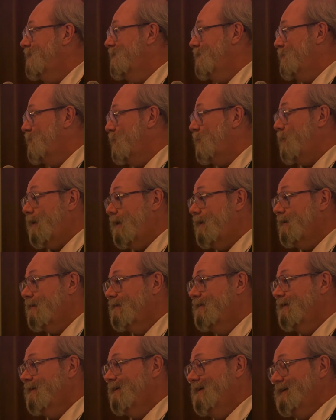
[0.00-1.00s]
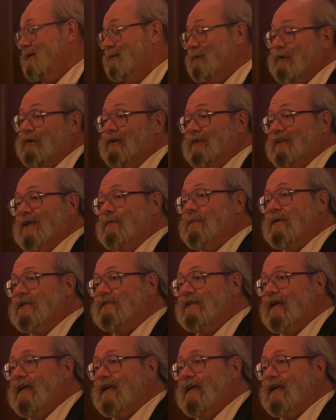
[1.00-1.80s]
in the door, you look at them and